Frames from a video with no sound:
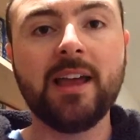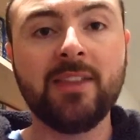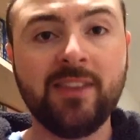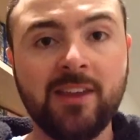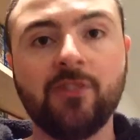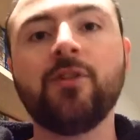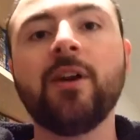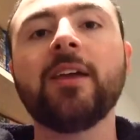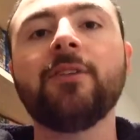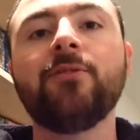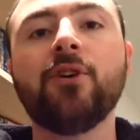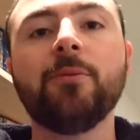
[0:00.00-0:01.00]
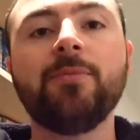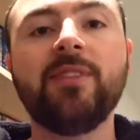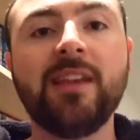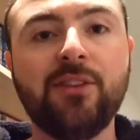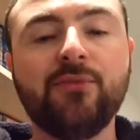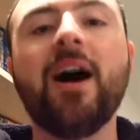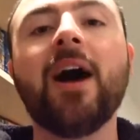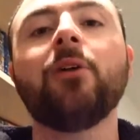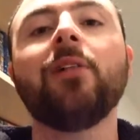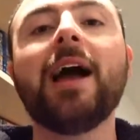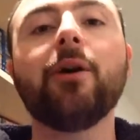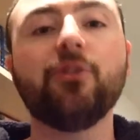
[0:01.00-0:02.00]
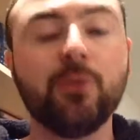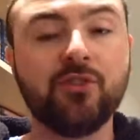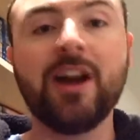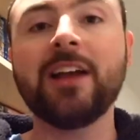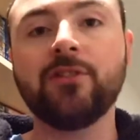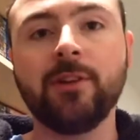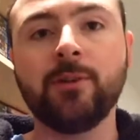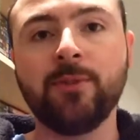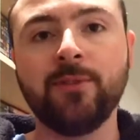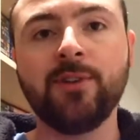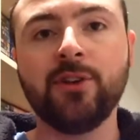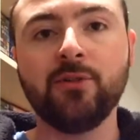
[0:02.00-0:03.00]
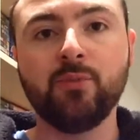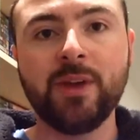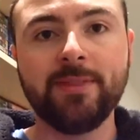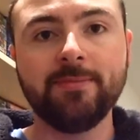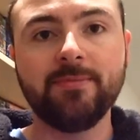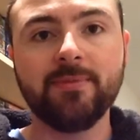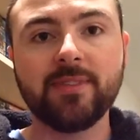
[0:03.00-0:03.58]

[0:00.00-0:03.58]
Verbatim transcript: in the Australian film These Final Hours, which I actually reviewed when